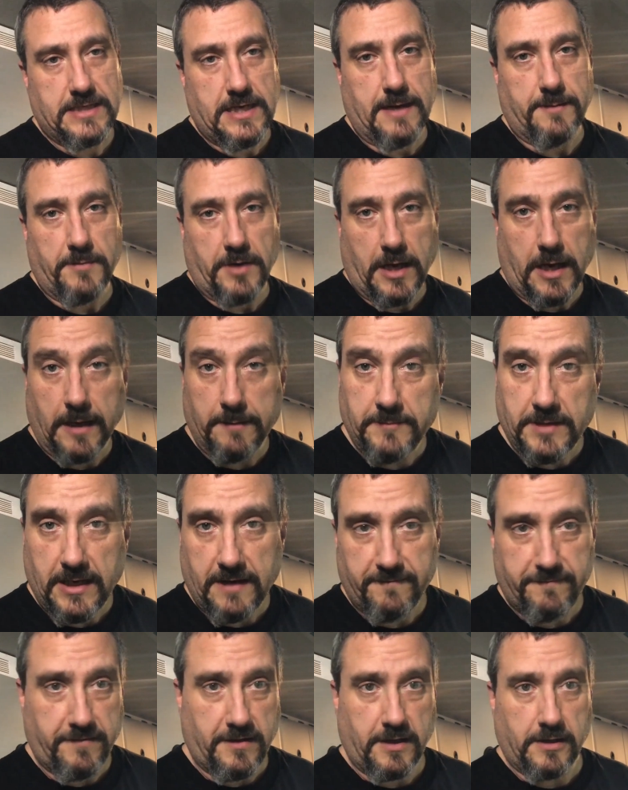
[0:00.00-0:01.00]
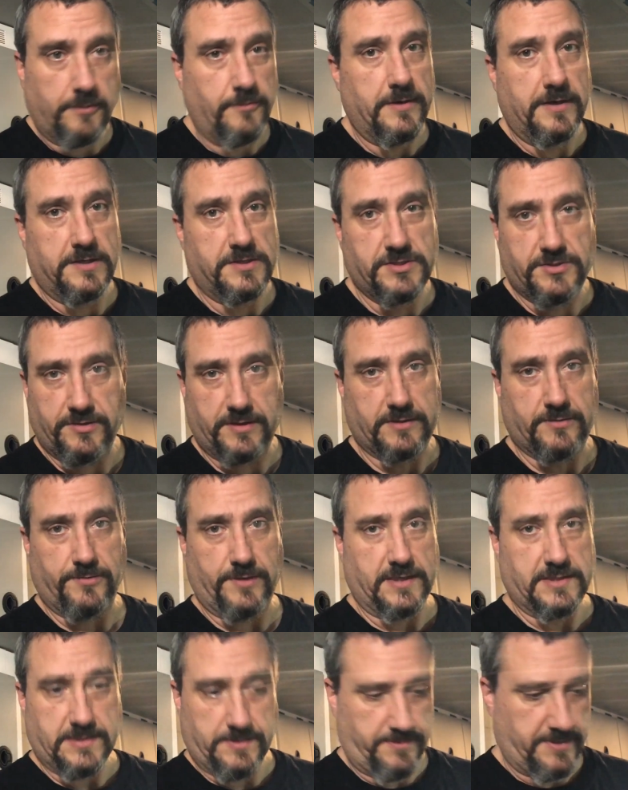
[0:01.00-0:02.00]
up. I'm not following a strict
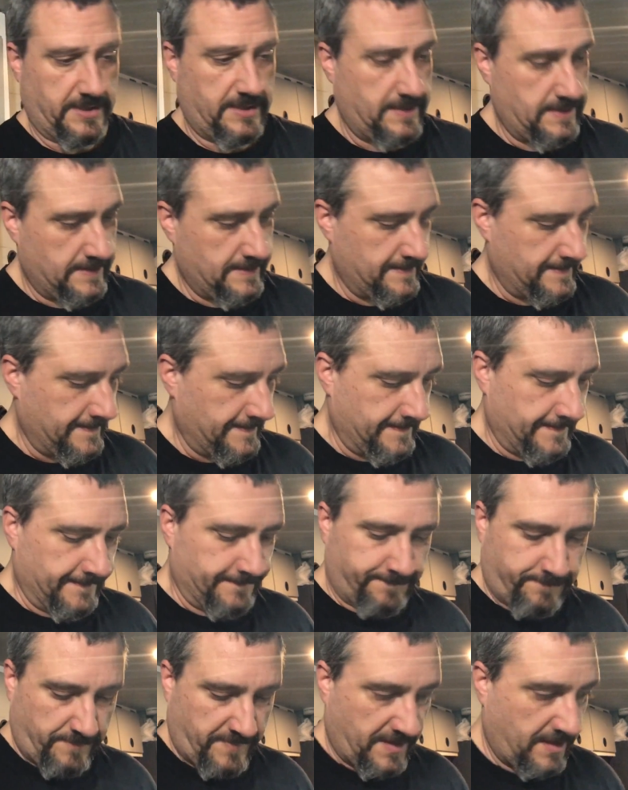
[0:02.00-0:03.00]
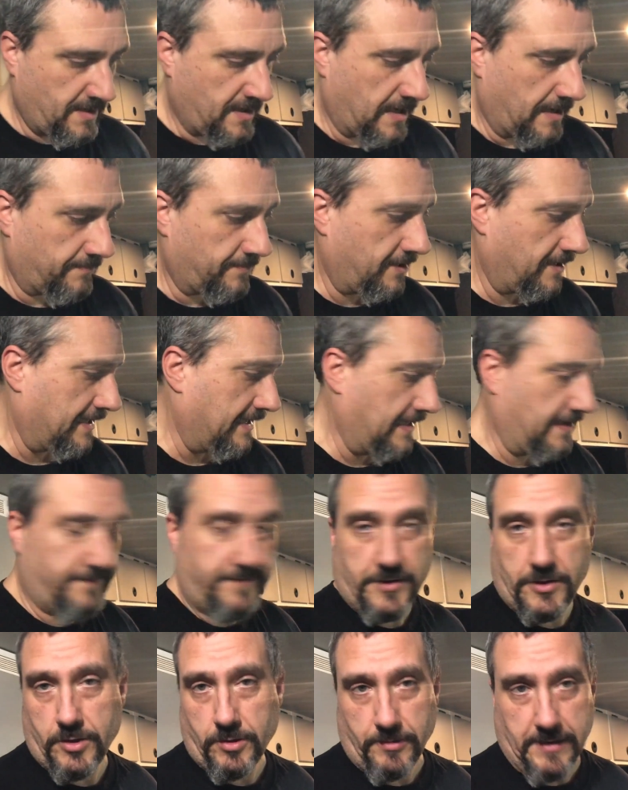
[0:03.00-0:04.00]
recipe. I'm going to give
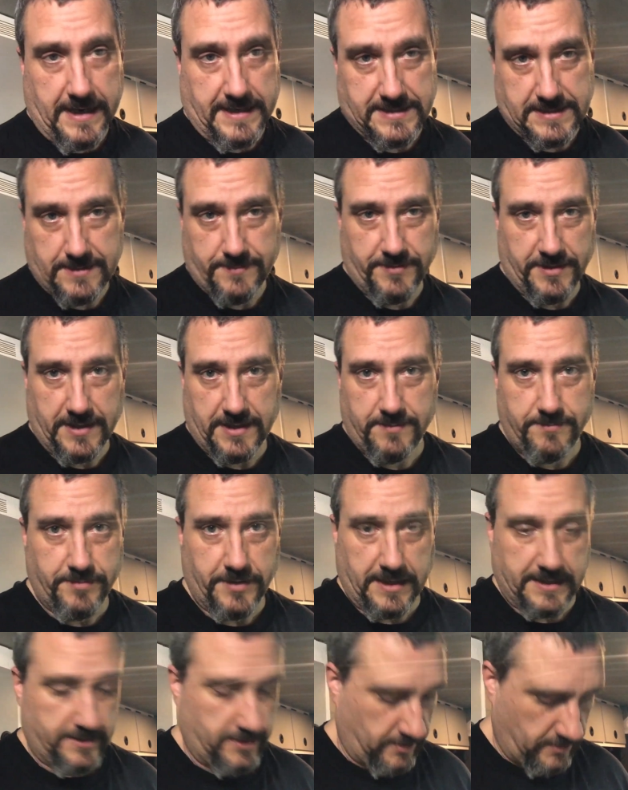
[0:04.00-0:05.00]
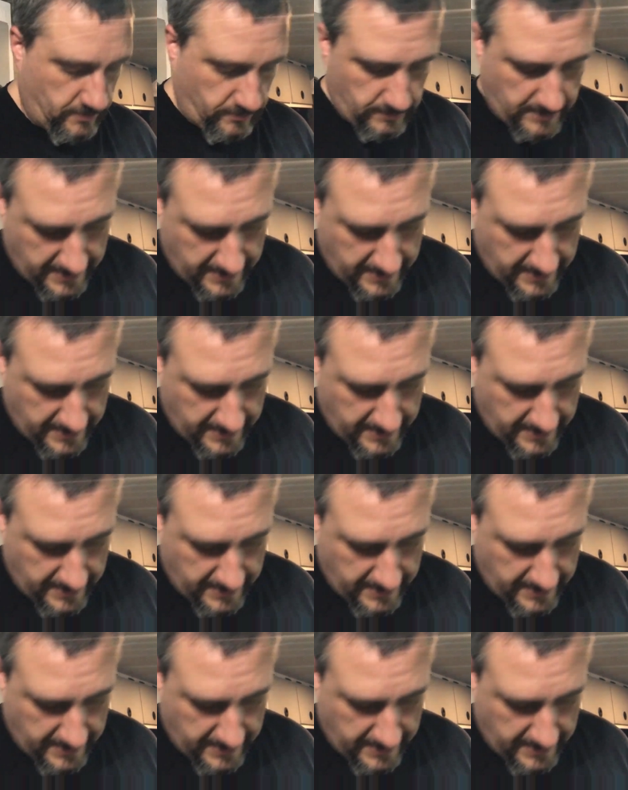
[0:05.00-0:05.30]
you a recipe, but you don't